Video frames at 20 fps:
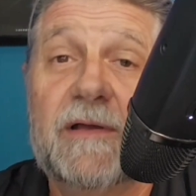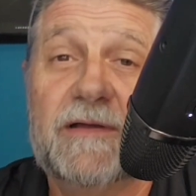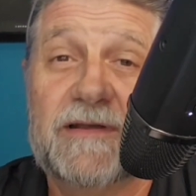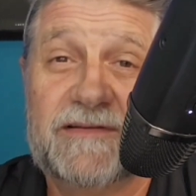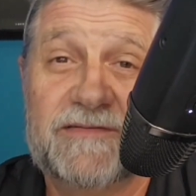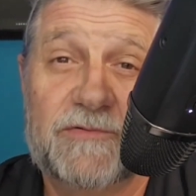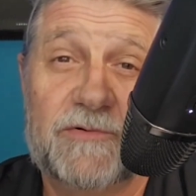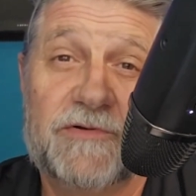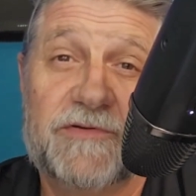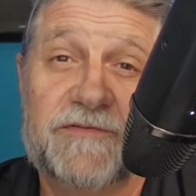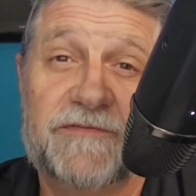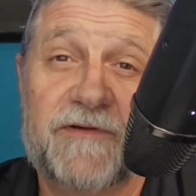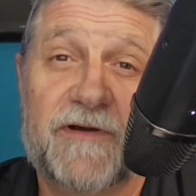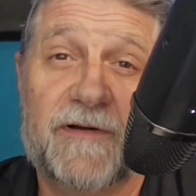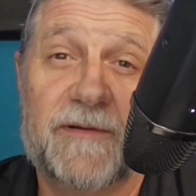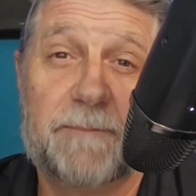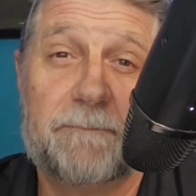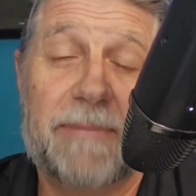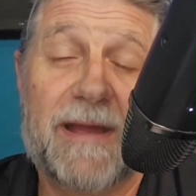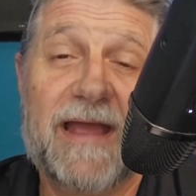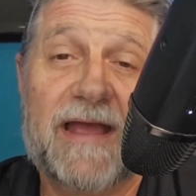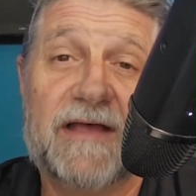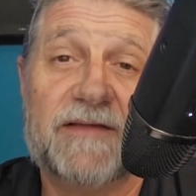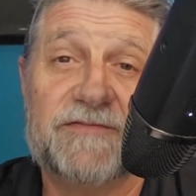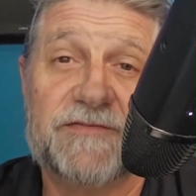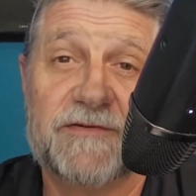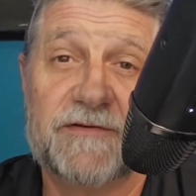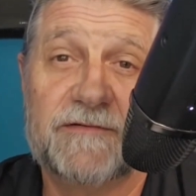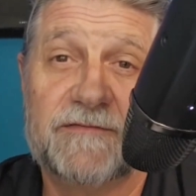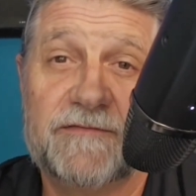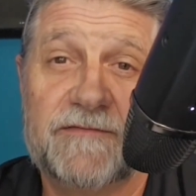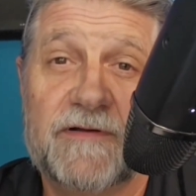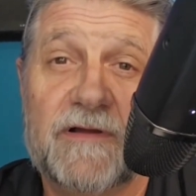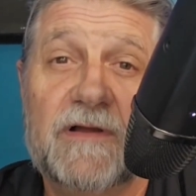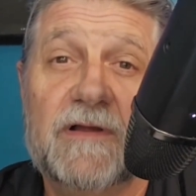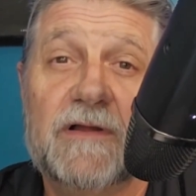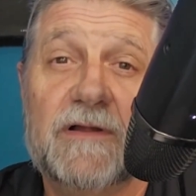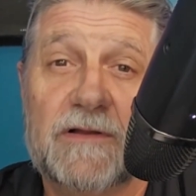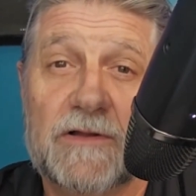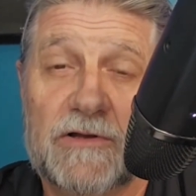because it was very passive
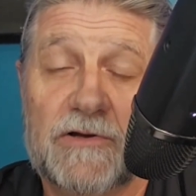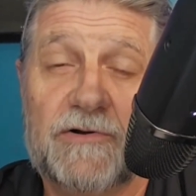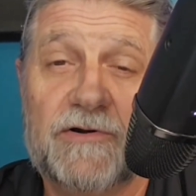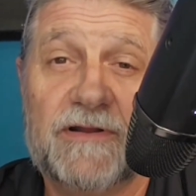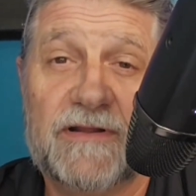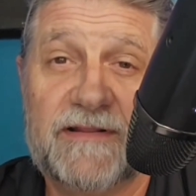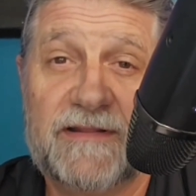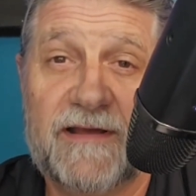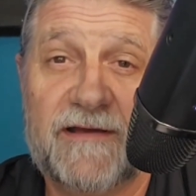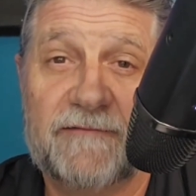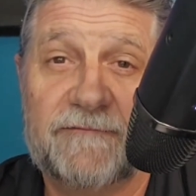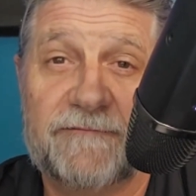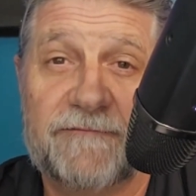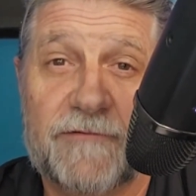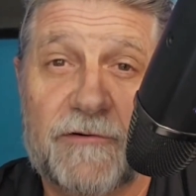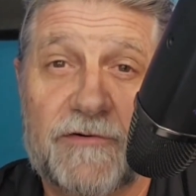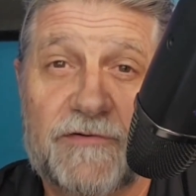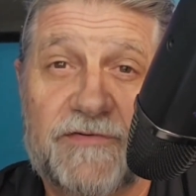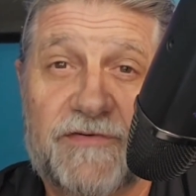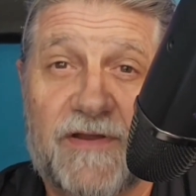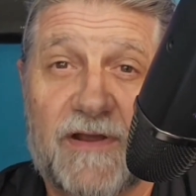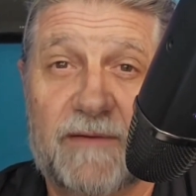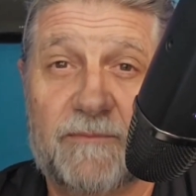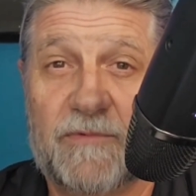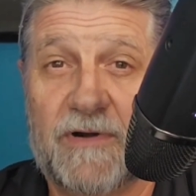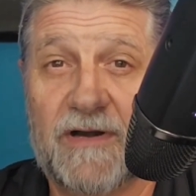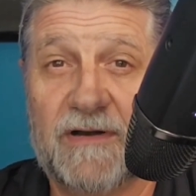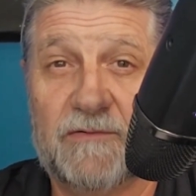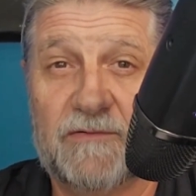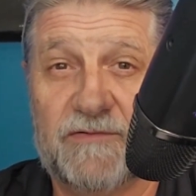learning that first time, right?